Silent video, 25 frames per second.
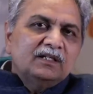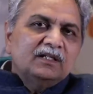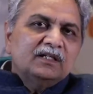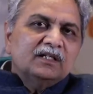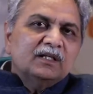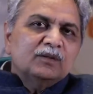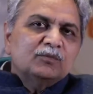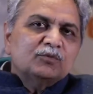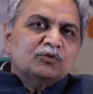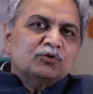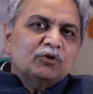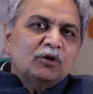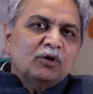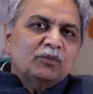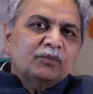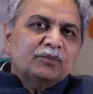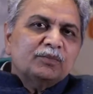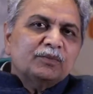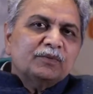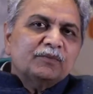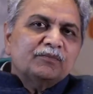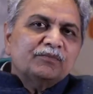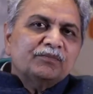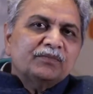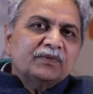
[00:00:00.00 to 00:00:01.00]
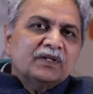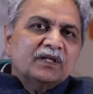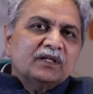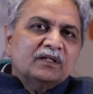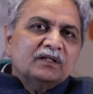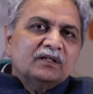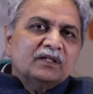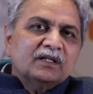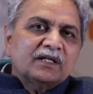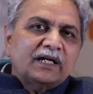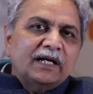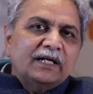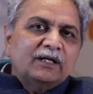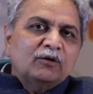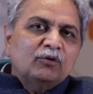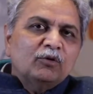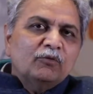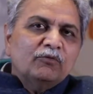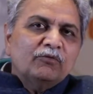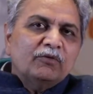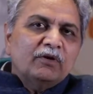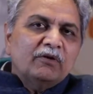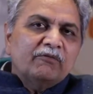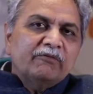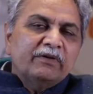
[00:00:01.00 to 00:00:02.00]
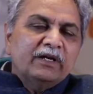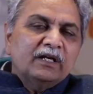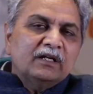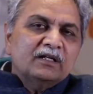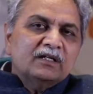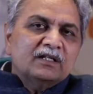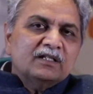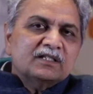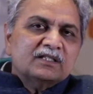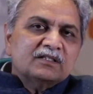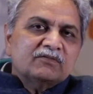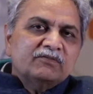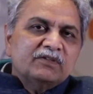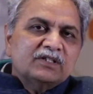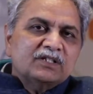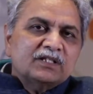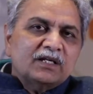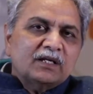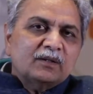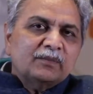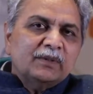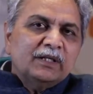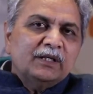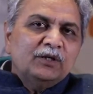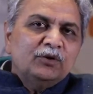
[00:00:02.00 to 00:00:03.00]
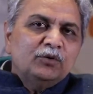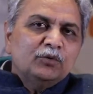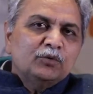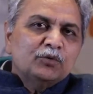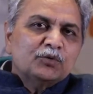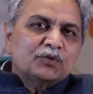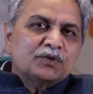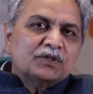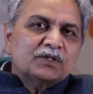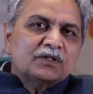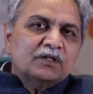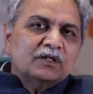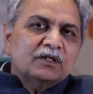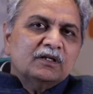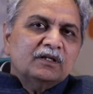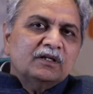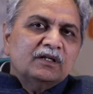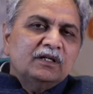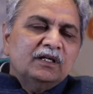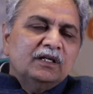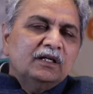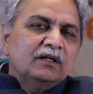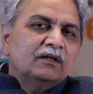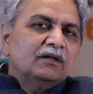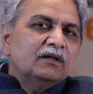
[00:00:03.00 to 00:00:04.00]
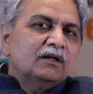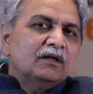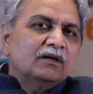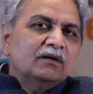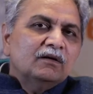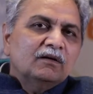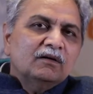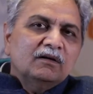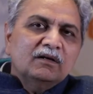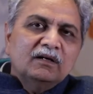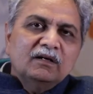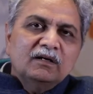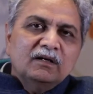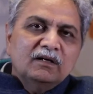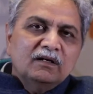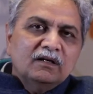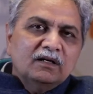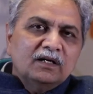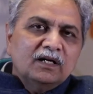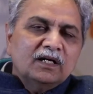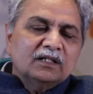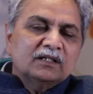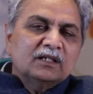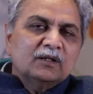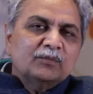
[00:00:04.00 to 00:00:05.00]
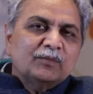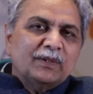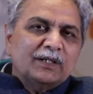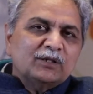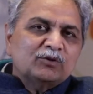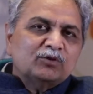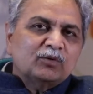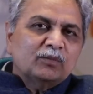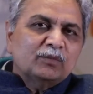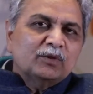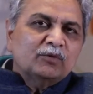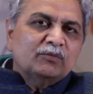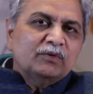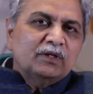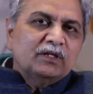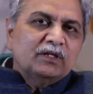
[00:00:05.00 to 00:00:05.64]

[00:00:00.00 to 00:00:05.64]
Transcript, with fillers: in terms of the kind of vehicles which are being used in uh, other parts of the